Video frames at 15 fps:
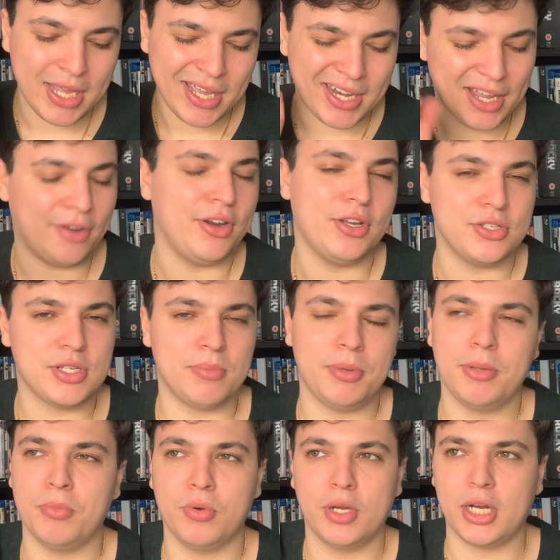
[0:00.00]
Now, I know some
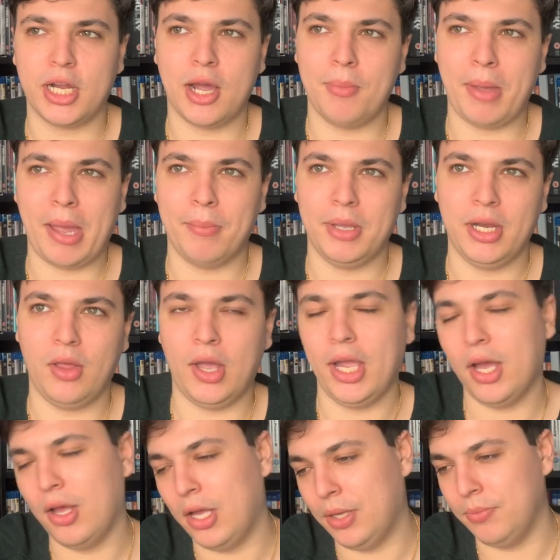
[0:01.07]
people are going to come at me like,
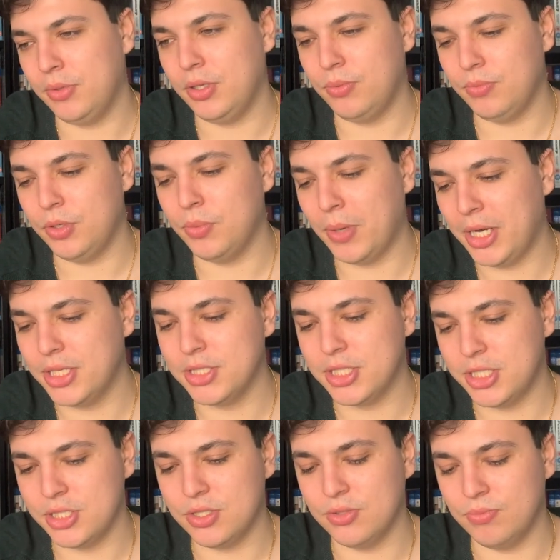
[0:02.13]
you went into
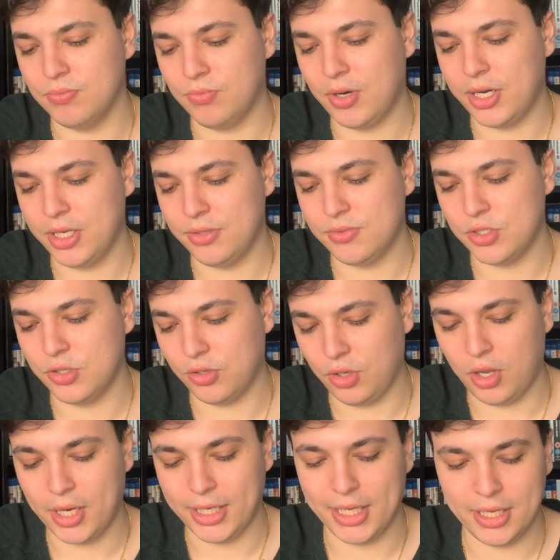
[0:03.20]
this ready to not
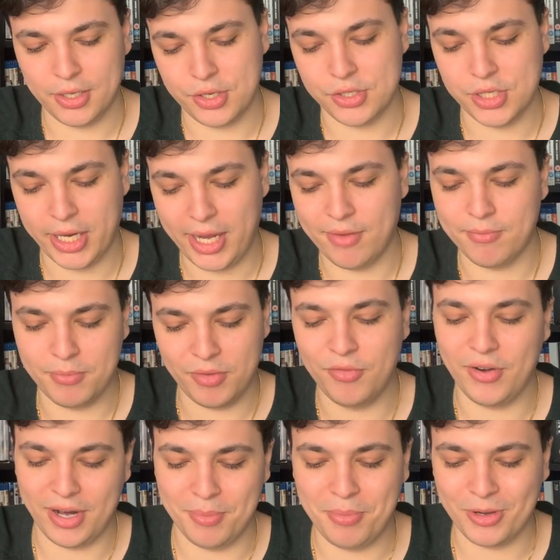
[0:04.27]
like it because I haven't been
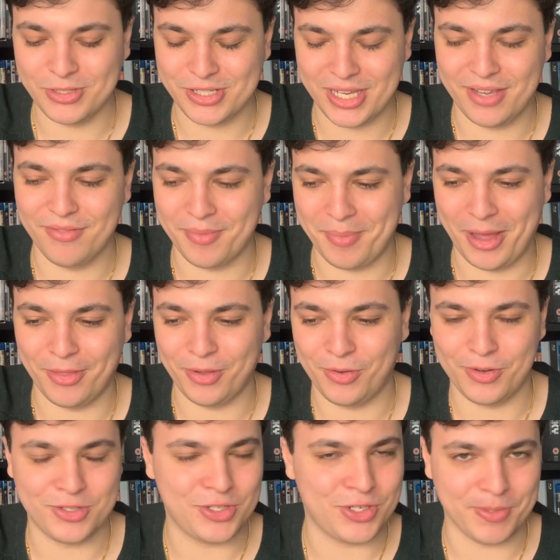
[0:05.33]
very positive about the
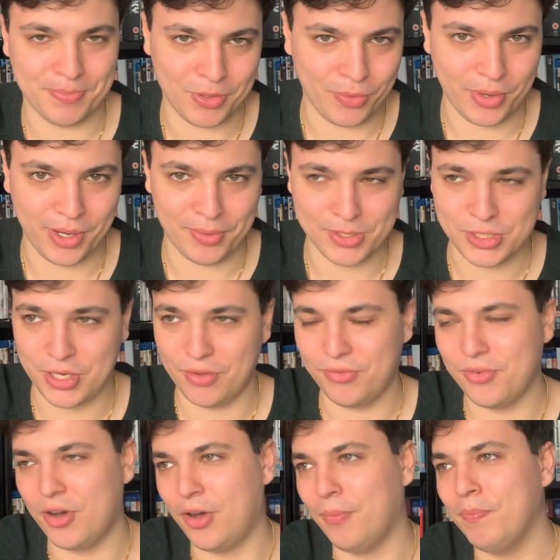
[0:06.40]
Chris Chibnall era so
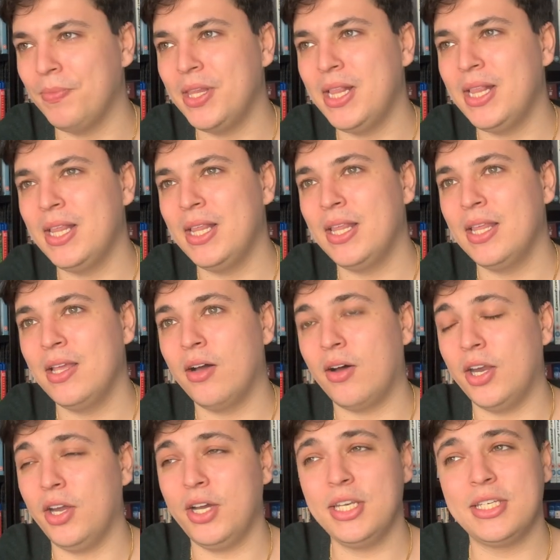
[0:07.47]
far.
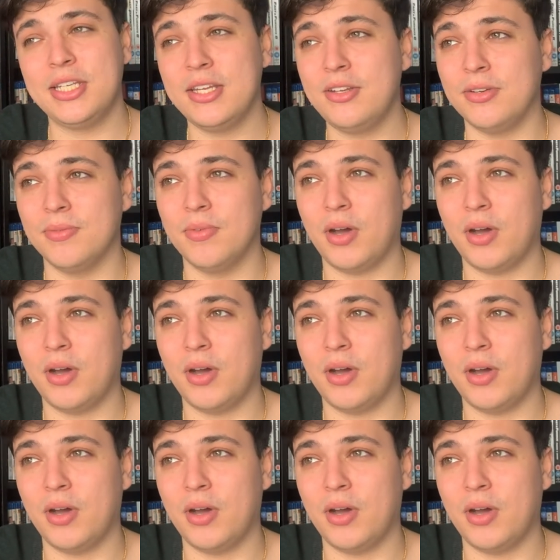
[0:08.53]
And I didn't.